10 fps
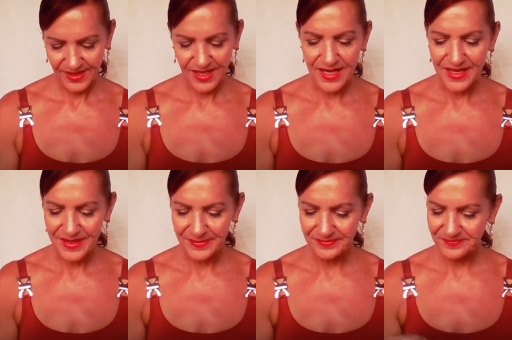
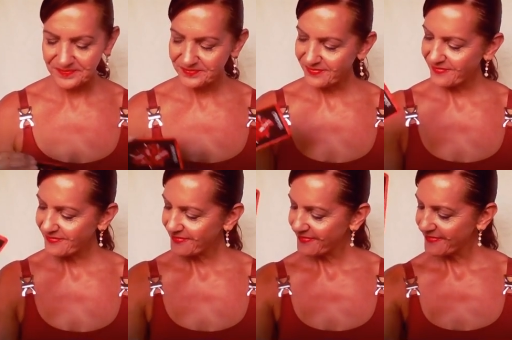Um,
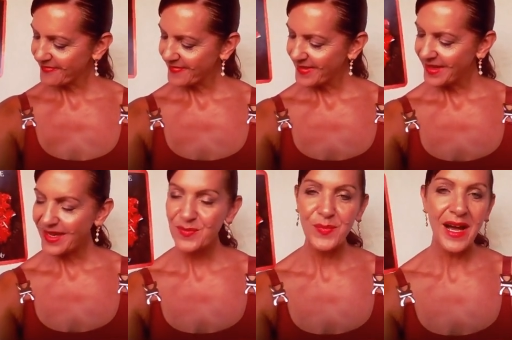
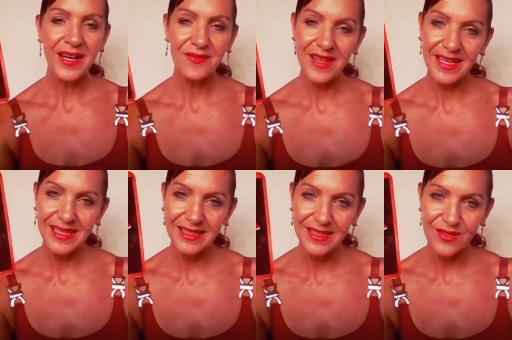and part of that
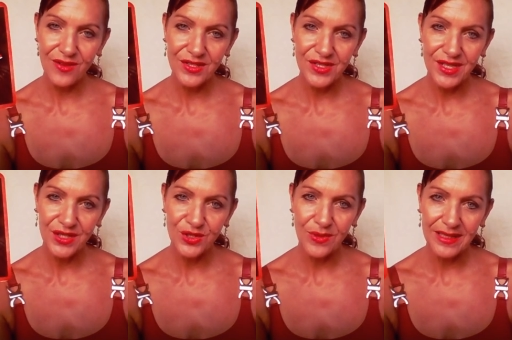healing's around your
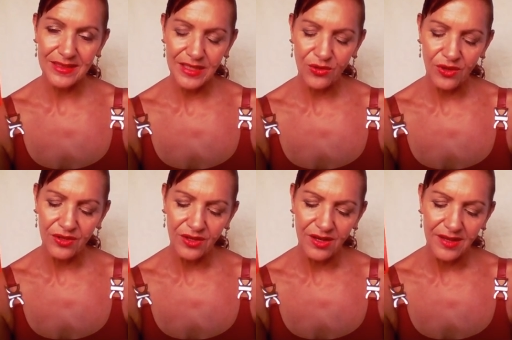sexuality,
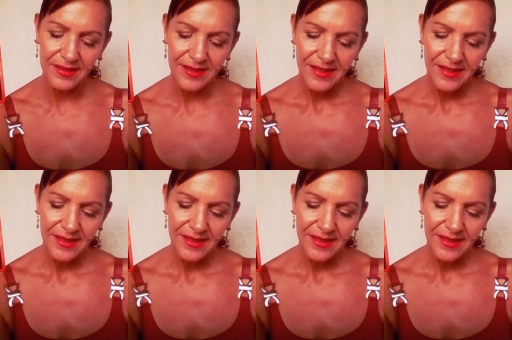crocoite.